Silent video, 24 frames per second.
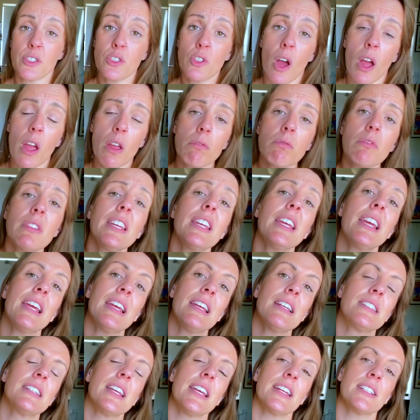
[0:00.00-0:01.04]
Not only
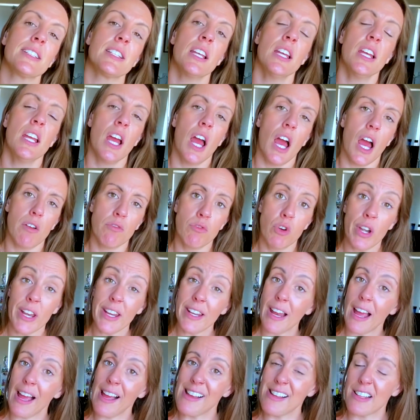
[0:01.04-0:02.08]
is it
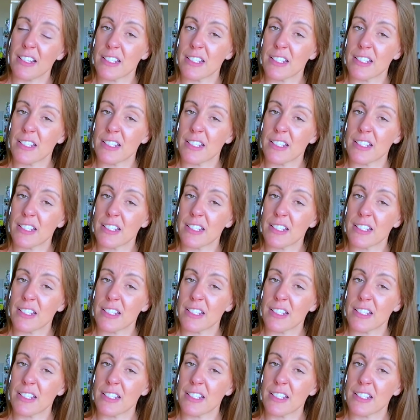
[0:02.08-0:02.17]
running at a